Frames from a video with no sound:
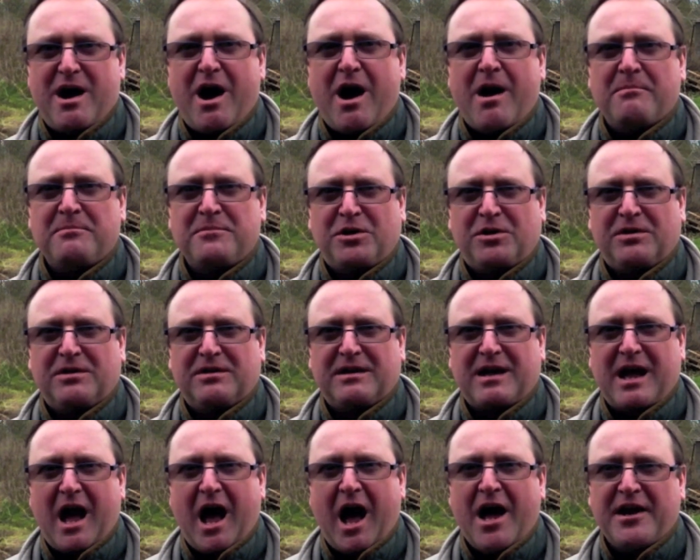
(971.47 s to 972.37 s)
I'm not
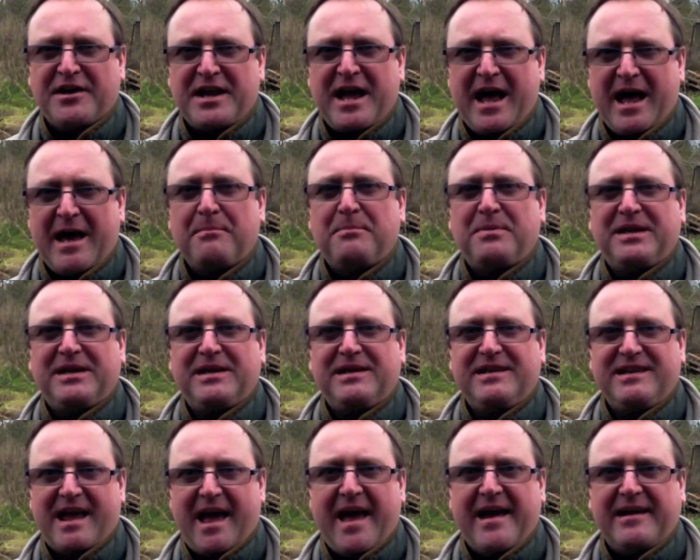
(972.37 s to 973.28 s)
unhappy
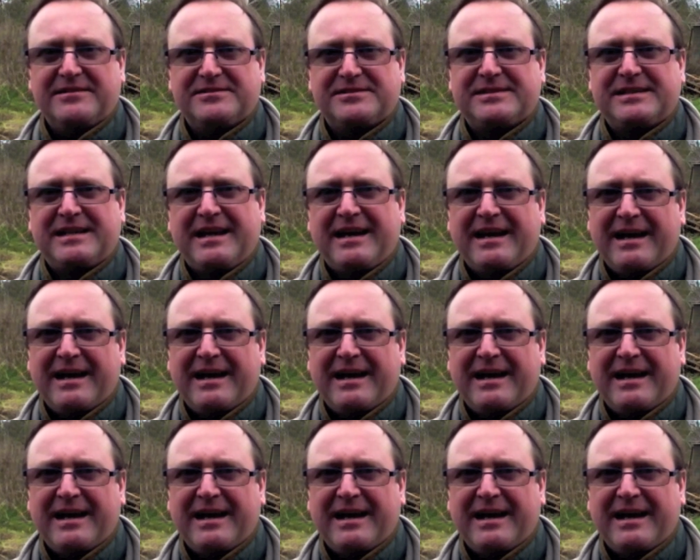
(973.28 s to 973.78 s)
yet